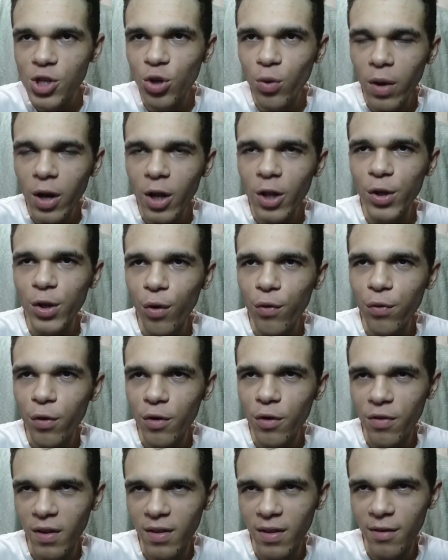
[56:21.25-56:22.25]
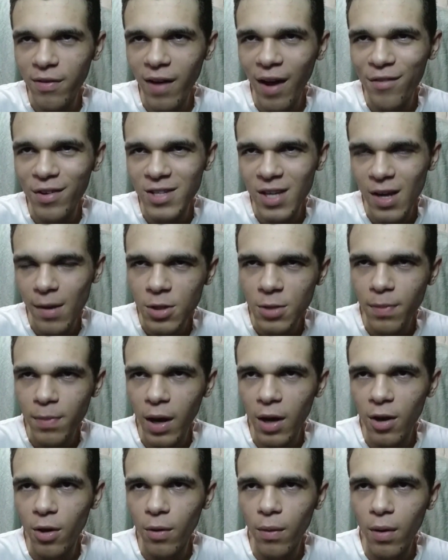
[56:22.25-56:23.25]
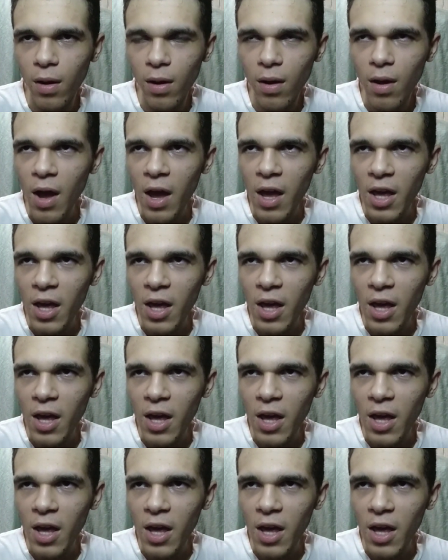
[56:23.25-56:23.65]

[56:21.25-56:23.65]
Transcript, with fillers: doing low for 55 attempts, by the way.